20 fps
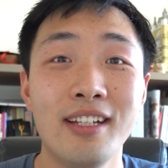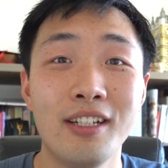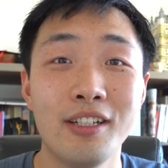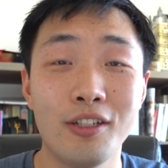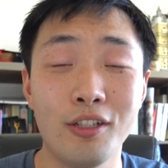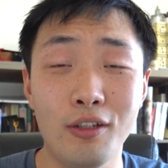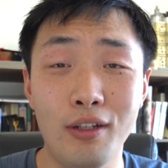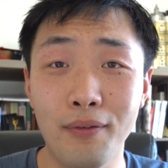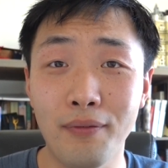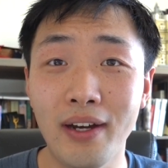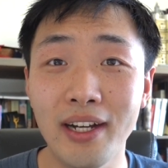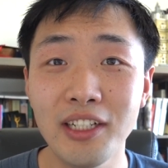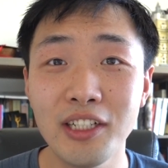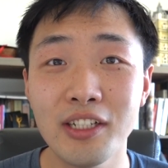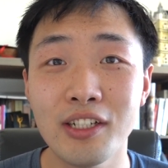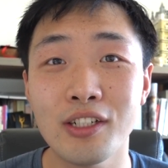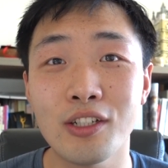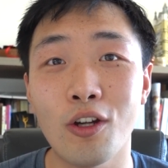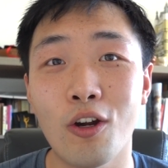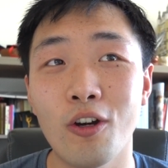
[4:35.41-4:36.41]
So if I
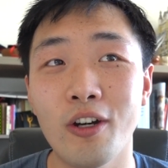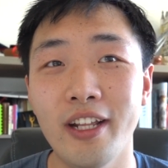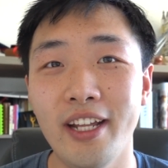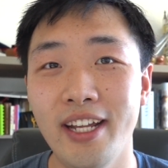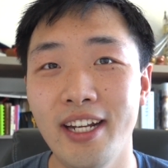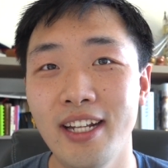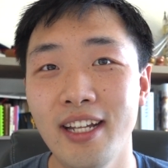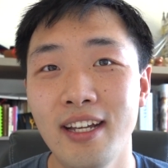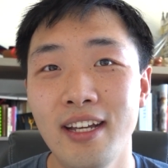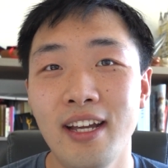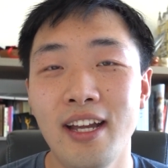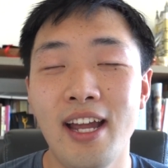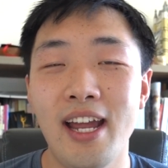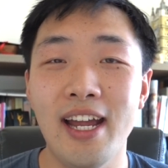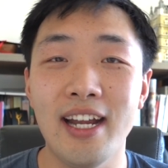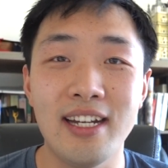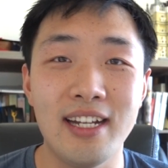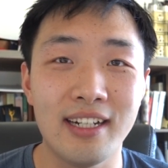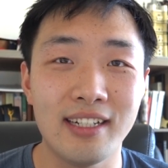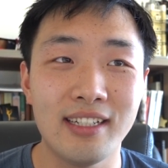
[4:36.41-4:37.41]
just started
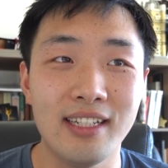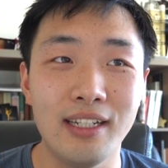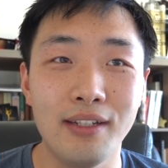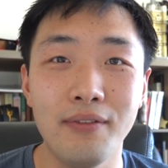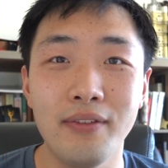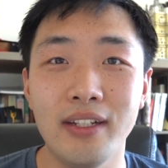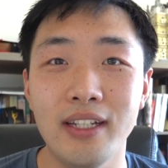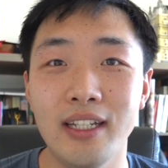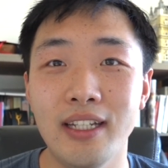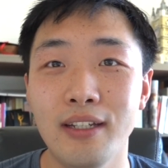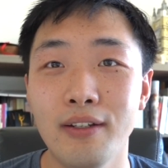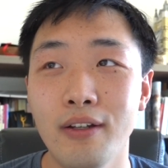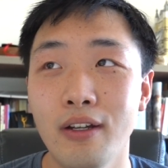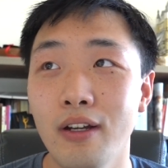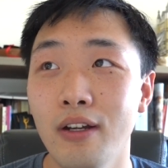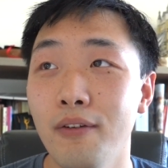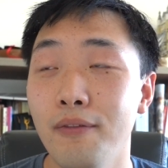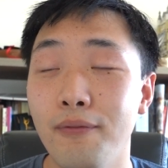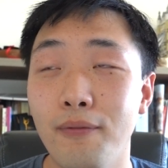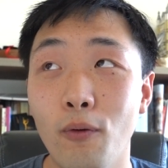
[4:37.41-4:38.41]
an activity
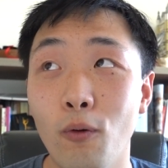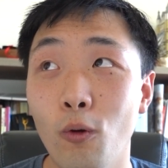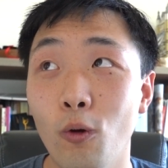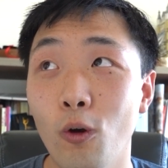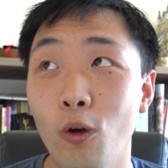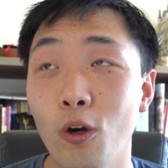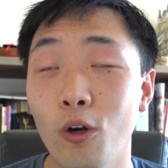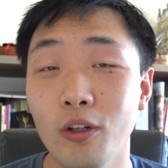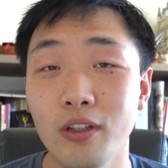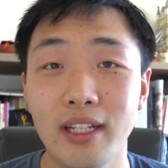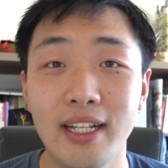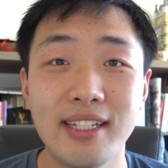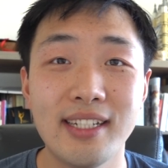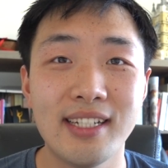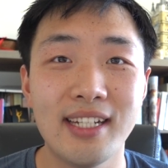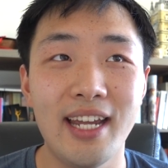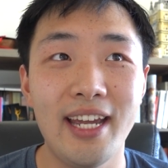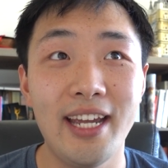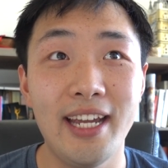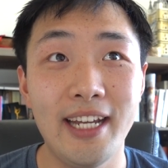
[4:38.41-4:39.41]
for, let's
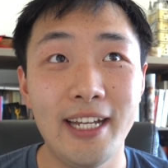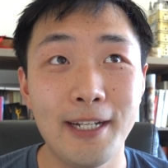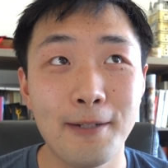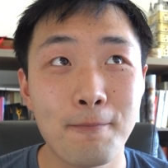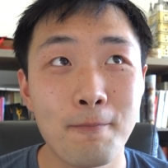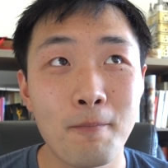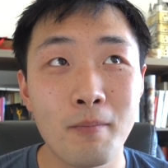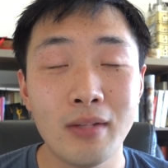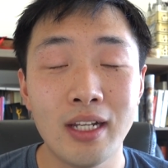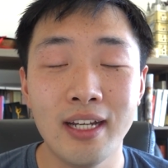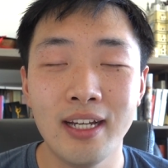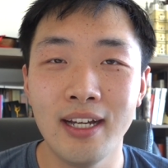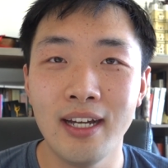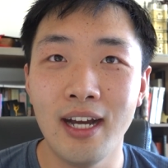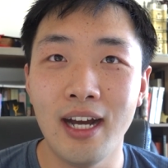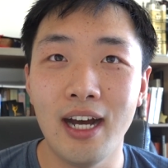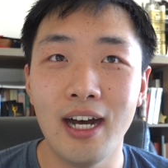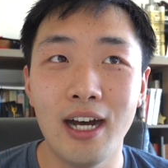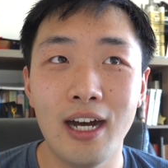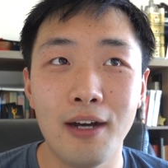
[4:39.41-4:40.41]
say,
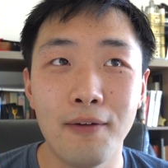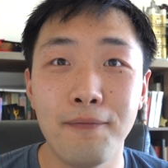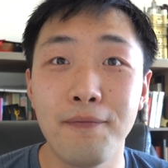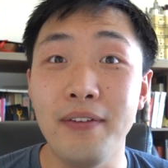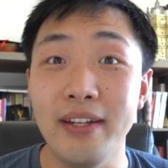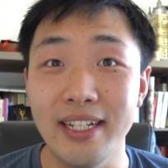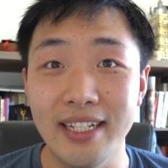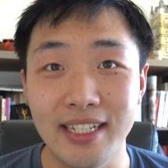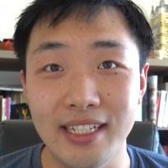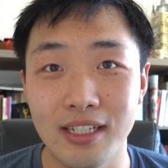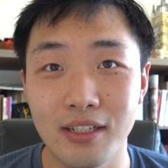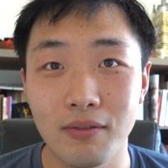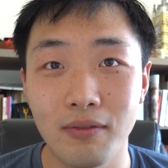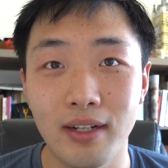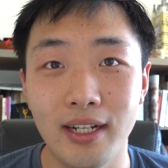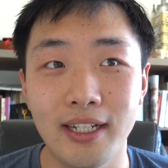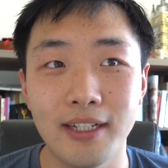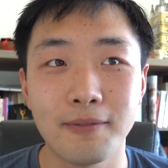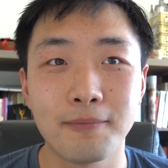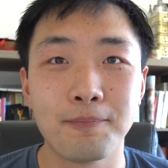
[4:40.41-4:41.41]
fitness,
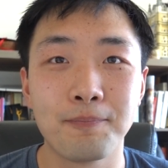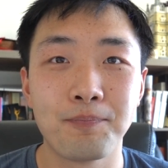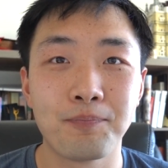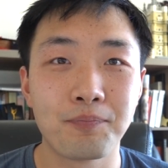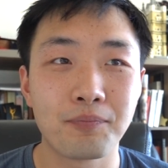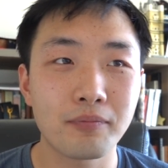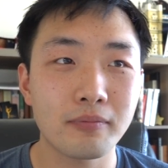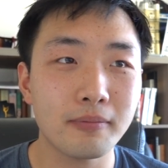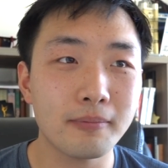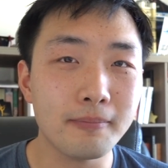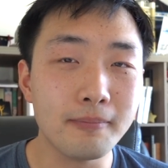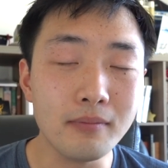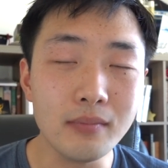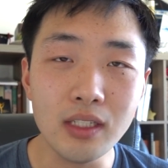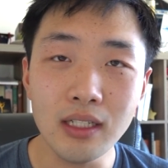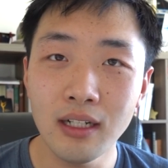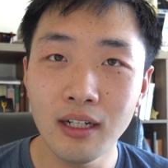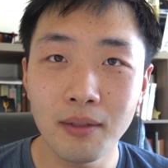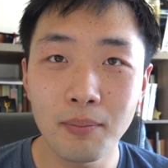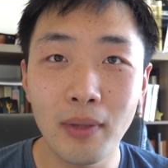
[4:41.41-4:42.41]
right?
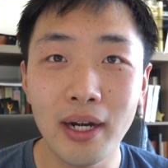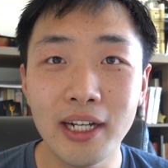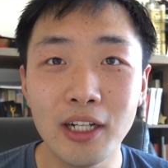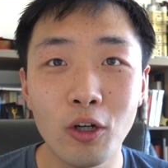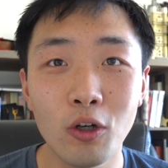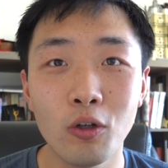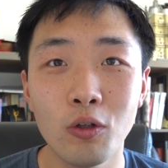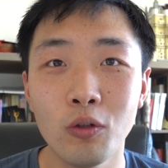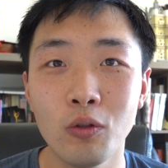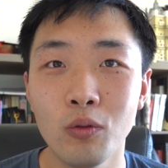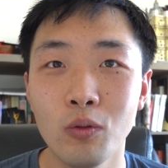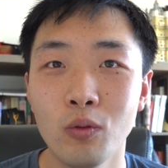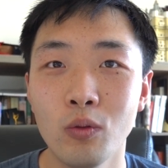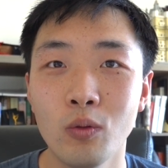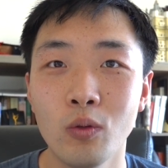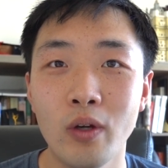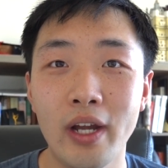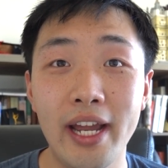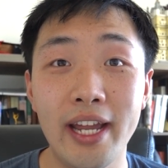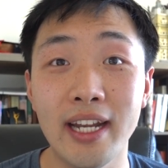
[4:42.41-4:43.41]
My goal,
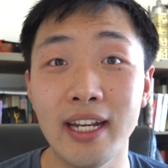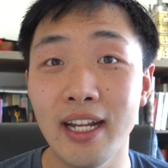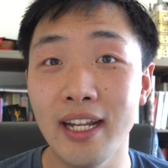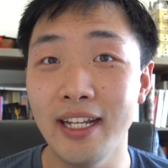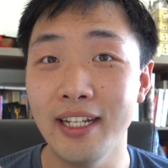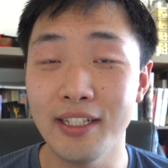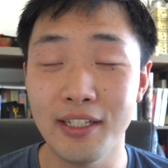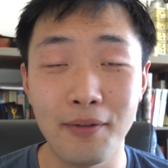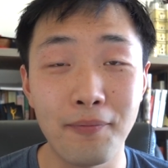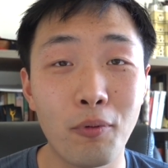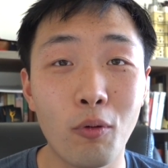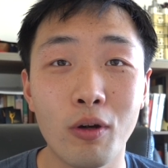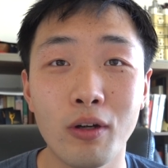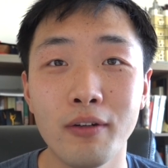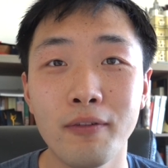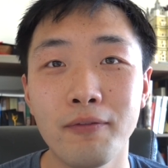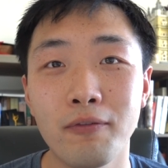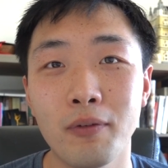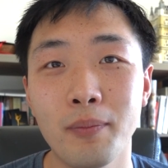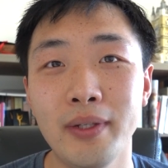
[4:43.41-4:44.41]
and it's
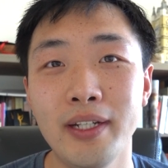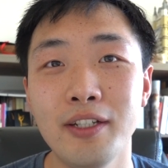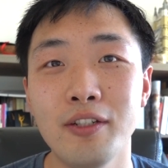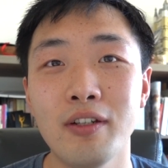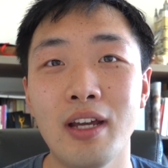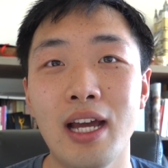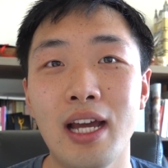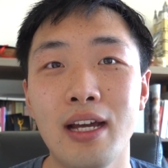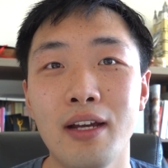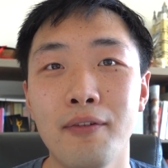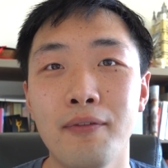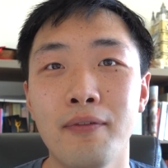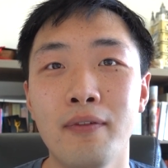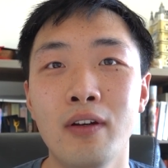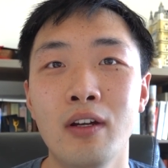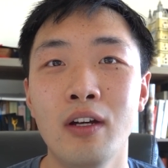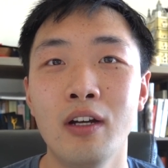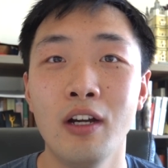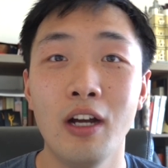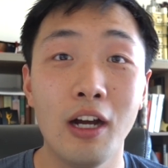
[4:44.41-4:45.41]
important for me to have
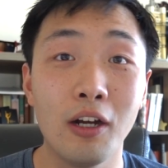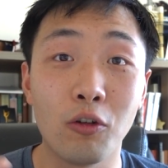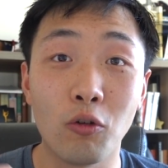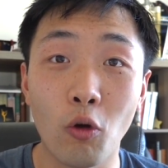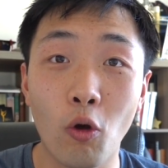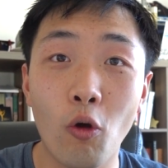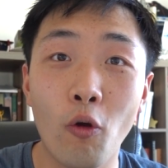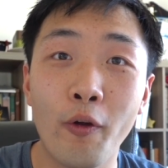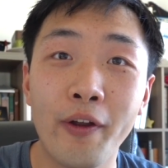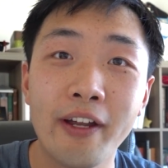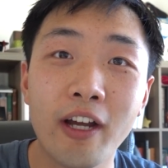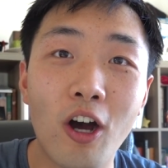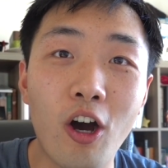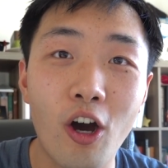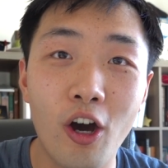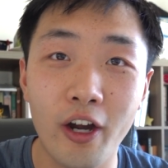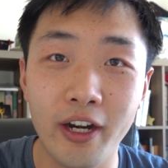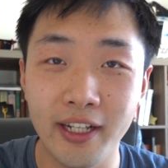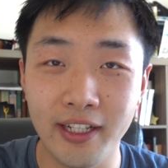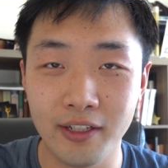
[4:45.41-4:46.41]
a growing
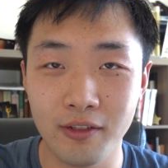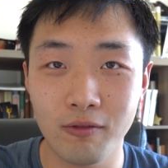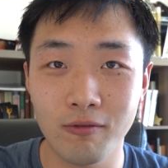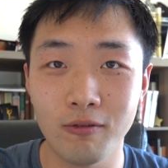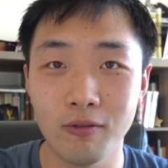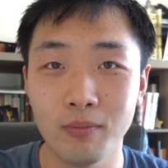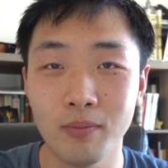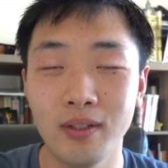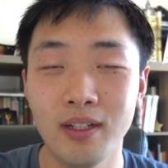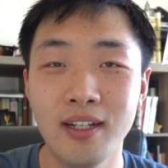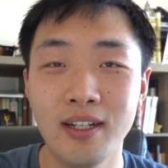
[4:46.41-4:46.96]
audience group.